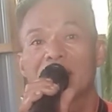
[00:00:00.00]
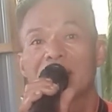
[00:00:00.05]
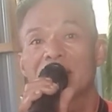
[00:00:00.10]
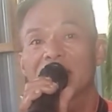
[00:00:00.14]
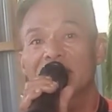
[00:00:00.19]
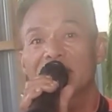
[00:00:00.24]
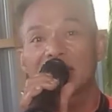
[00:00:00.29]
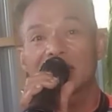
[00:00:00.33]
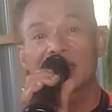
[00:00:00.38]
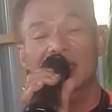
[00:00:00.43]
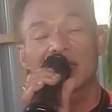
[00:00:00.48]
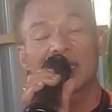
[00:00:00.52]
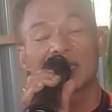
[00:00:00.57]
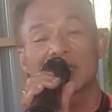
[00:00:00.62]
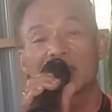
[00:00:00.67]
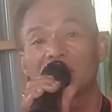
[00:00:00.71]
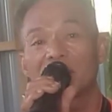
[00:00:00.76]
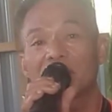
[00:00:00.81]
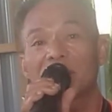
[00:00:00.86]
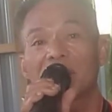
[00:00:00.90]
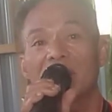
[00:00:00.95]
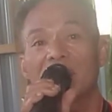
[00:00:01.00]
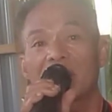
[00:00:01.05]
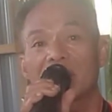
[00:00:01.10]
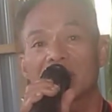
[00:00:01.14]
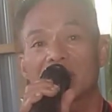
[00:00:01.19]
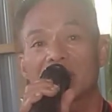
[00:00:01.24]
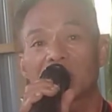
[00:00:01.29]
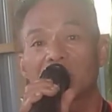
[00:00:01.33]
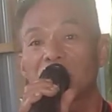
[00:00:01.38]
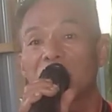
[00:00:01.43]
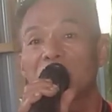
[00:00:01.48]
It's easy for us
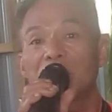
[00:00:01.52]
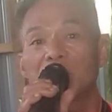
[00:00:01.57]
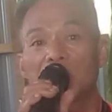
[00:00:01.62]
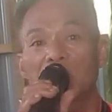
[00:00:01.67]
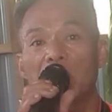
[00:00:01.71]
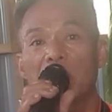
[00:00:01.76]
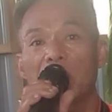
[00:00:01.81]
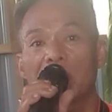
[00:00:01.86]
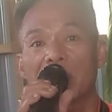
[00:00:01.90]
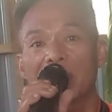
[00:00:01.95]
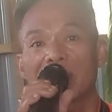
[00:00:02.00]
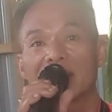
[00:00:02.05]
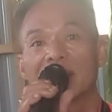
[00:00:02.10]
to enjoy